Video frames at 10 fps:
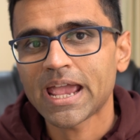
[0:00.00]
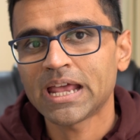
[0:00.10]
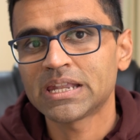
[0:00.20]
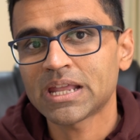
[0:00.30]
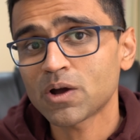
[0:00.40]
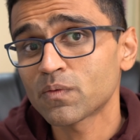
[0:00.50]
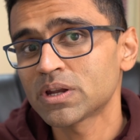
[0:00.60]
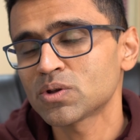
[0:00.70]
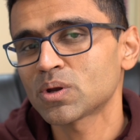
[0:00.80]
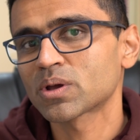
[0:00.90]
And now
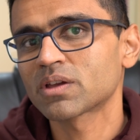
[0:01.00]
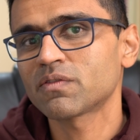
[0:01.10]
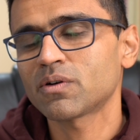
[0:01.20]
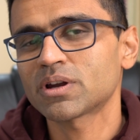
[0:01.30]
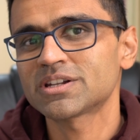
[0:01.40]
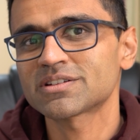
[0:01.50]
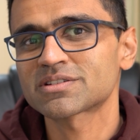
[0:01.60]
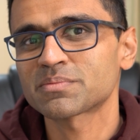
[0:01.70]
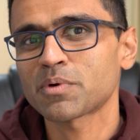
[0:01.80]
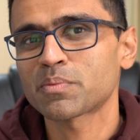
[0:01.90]
when you're looking for
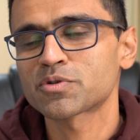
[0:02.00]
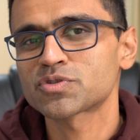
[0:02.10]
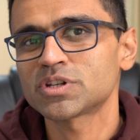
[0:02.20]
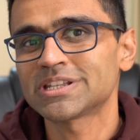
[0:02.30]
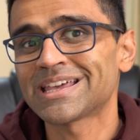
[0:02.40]
internship opportunity,